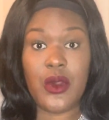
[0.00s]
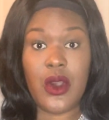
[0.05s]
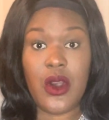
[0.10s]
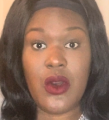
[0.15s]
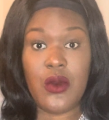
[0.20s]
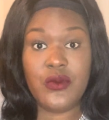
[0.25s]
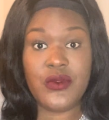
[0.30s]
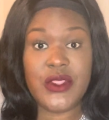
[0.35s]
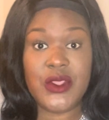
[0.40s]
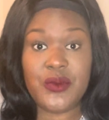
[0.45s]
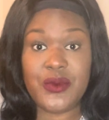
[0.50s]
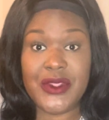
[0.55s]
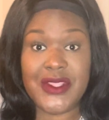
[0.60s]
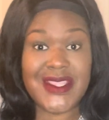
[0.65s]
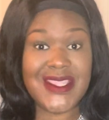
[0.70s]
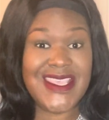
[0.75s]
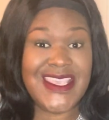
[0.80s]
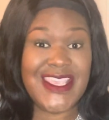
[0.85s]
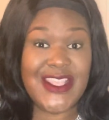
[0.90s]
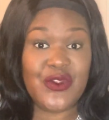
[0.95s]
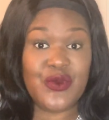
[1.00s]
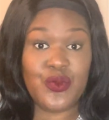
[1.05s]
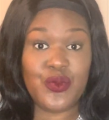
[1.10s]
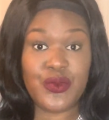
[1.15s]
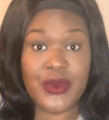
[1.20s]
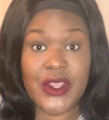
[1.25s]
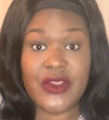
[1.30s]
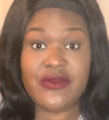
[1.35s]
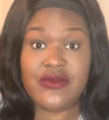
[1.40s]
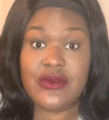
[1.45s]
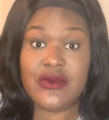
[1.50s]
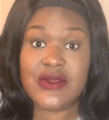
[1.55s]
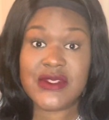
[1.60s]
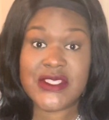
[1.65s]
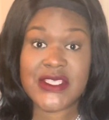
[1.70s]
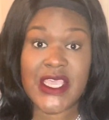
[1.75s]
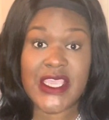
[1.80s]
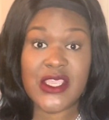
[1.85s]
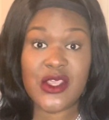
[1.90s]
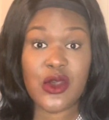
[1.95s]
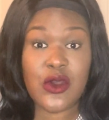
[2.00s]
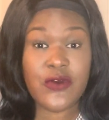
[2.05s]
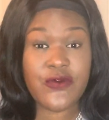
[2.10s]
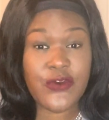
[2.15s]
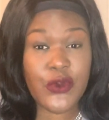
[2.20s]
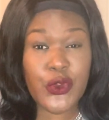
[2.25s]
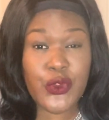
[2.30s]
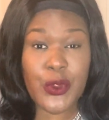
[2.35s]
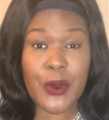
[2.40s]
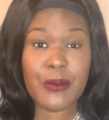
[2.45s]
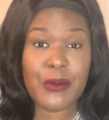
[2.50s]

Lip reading: only within revenue cycle for the